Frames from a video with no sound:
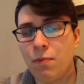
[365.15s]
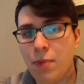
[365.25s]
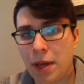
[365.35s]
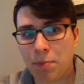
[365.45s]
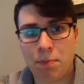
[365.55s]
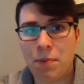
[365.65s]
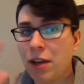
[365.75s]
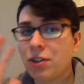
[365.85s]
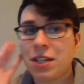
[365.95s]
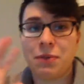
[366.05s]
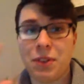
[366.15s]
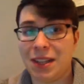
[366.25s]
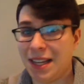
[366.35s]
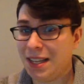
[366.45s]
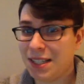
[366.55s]
Like, make yourself a
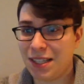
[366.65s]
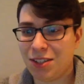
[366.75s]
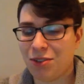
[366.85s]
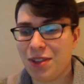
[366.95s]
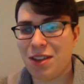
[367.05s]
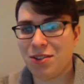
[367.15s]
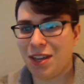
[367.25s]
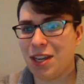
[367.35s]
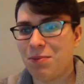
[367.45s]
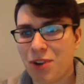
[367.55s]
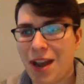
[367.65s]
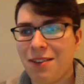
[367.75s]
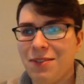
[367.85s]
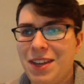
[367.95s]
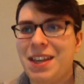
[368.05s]
list so that you can keep track
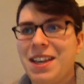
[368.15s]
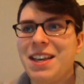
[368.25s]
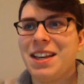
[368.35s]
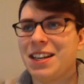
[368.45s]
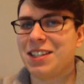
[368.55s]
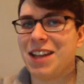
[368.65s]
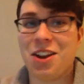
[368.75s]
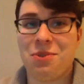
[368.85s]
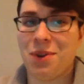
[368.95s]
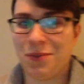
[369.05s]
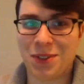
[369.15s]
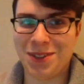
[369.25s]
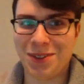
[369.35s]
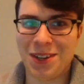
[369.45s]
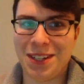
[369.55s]
of it. It is not your wife's
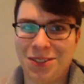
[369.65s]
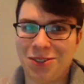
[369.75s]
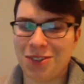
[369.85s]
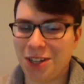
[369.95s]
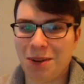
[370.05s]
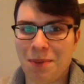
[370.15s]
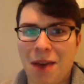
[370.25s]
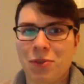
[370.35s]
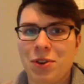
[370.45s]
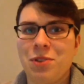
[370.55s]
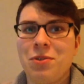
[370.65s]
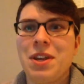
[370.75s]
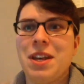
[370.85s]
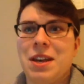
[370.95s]
duty to clean up after you.